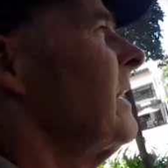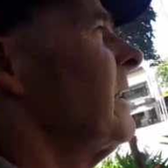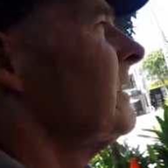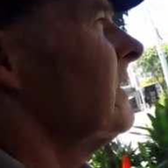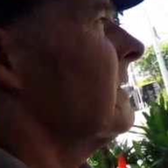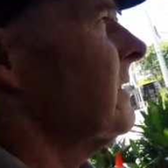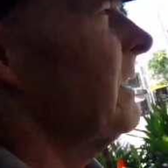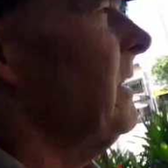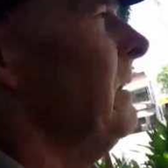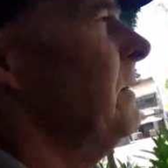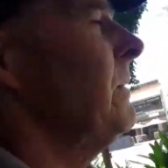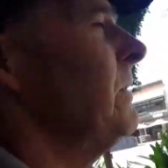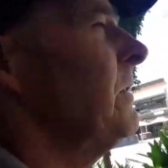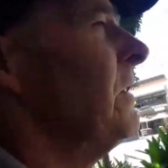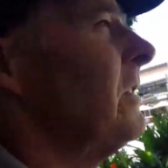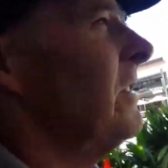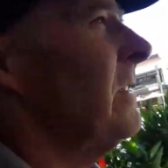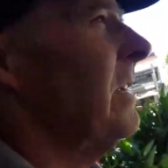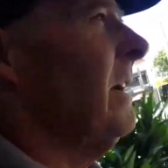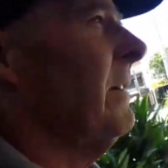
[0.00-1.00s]
so I'll
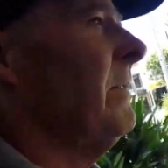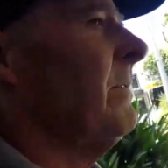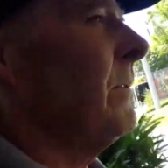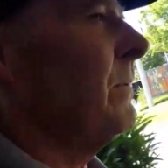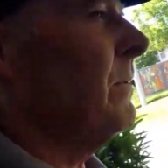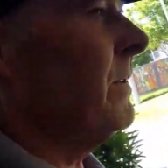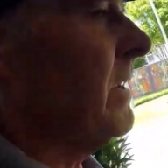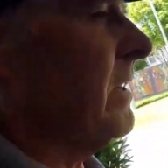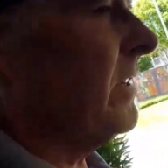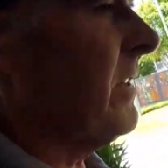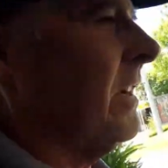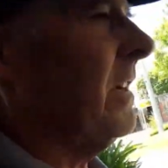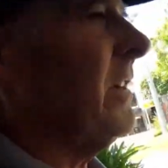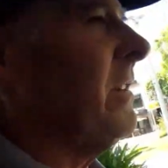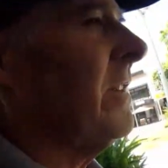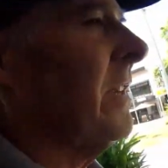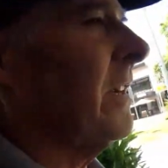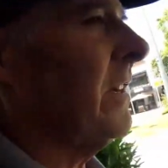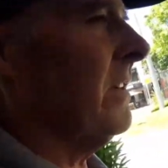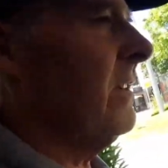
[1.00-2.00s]
just have to reassess
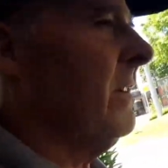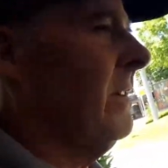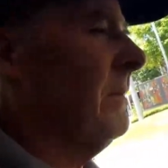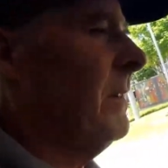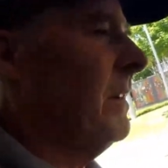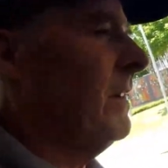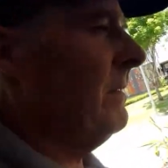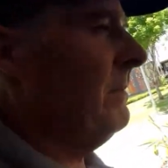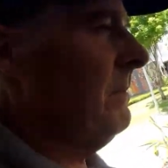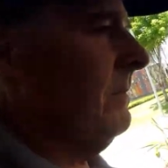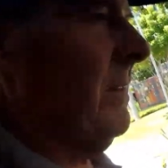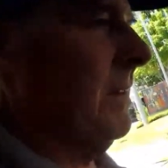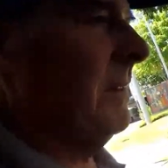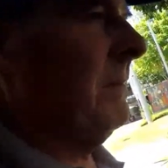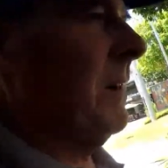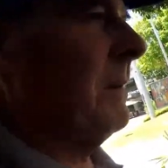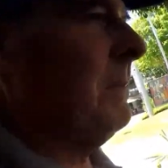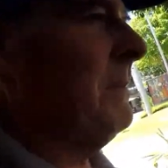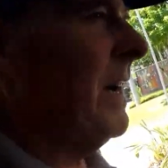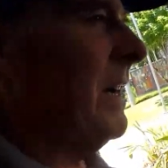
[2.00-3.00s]
things and I mean
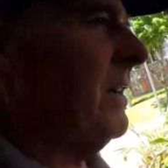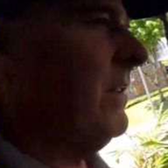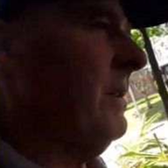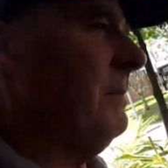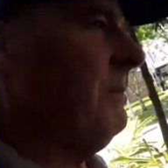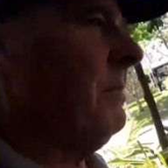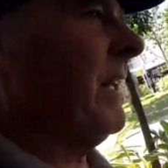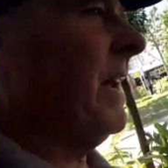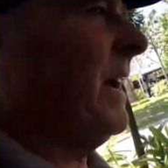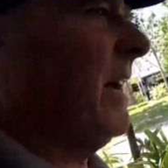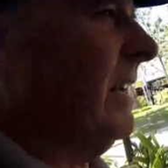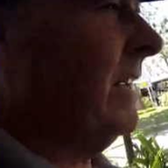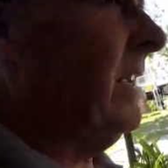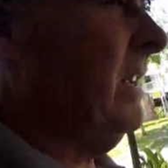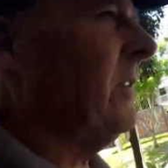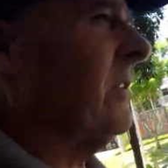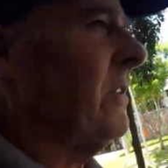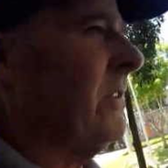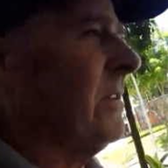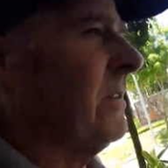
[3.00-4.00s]
my master plan
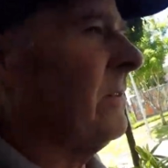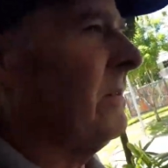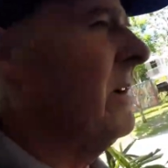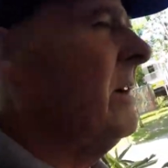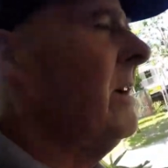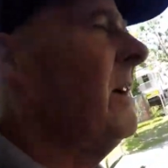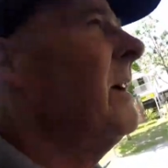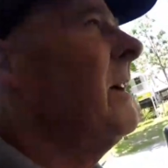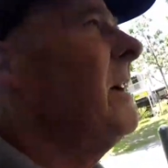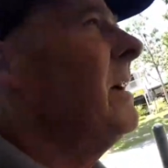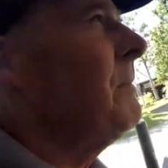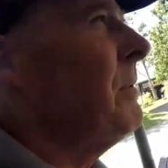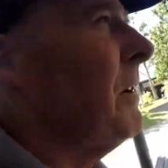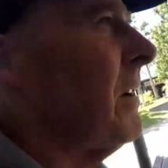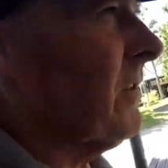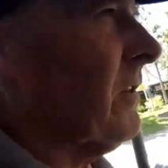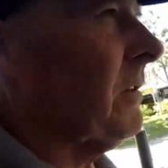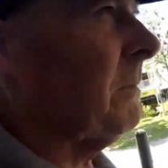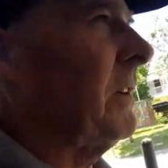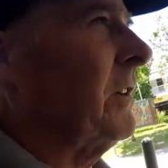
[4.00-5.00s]
is to
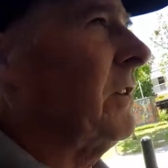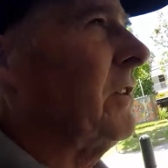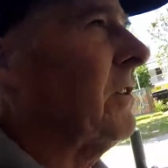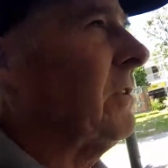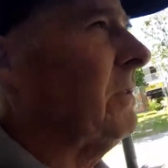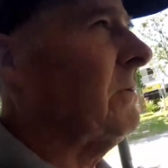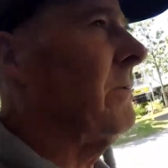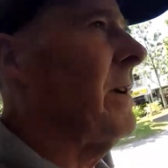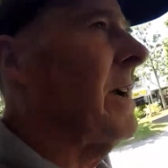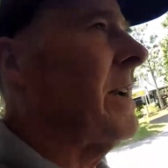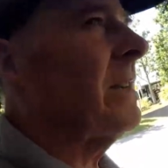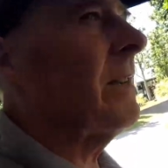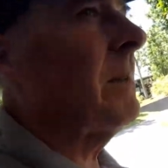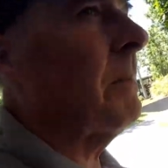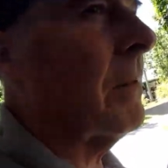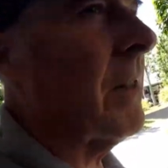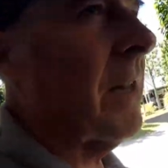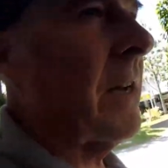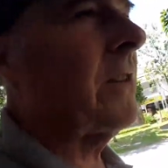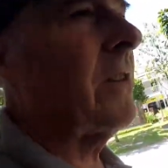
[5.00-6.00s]
possibly just rent the
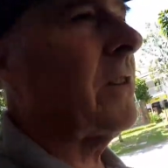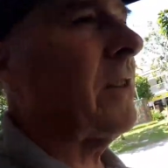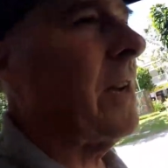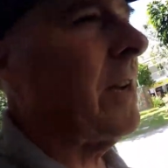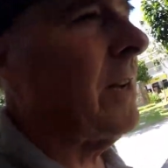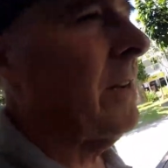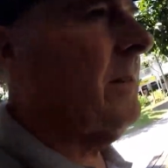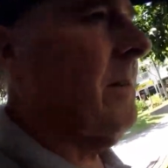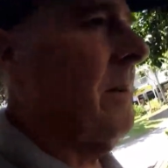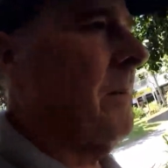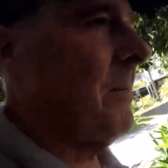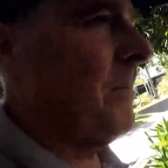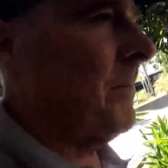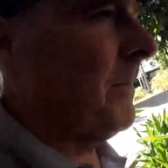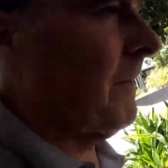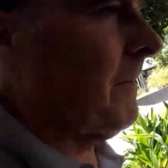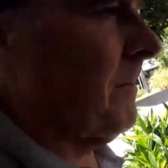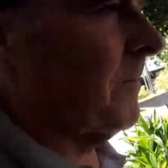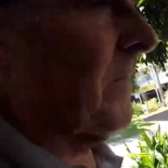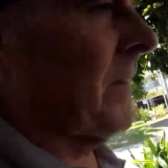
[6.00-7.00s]
place out.
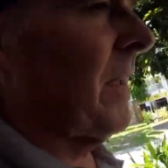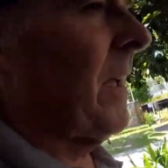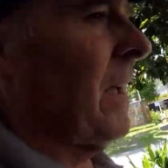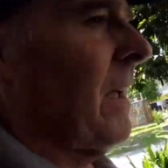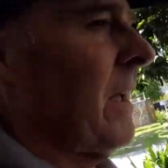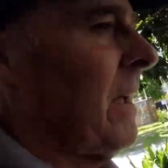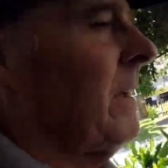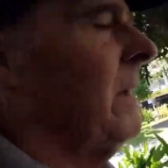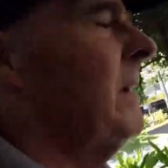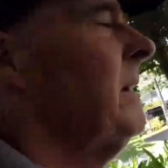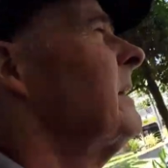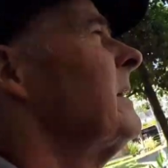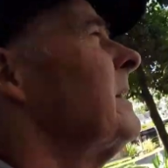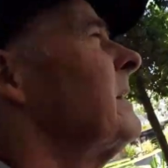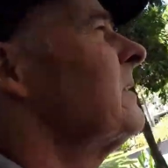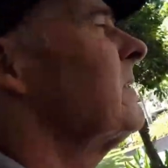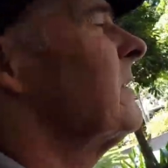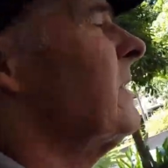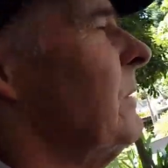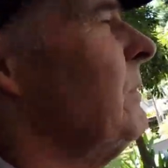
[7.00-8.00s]

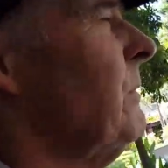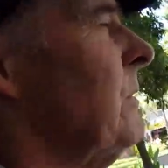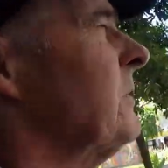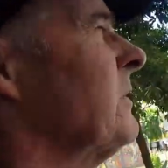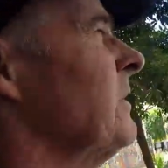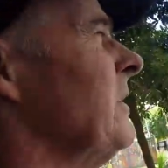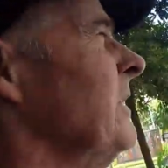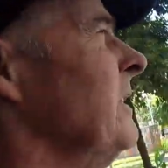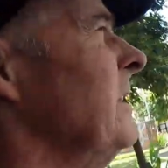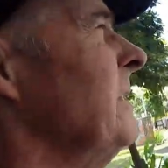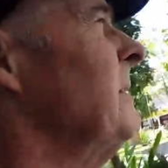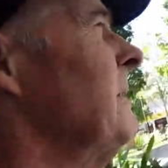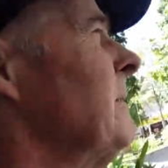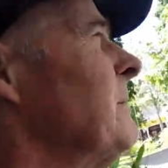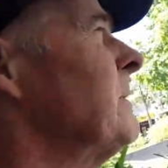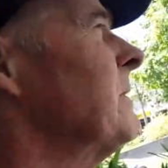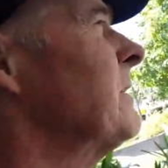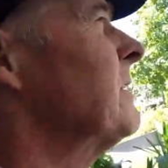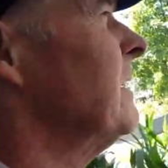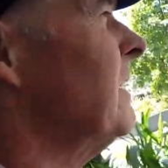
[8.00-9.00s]
So we'll see,
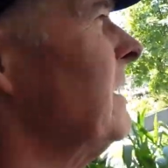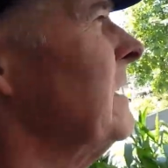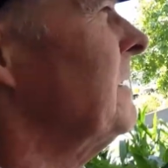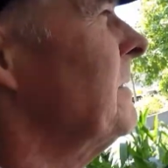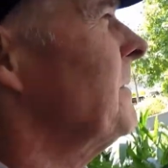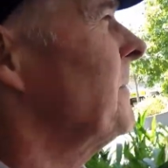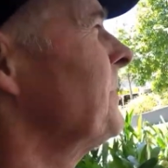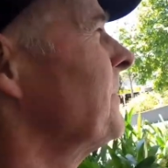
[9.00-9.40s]
we'll see.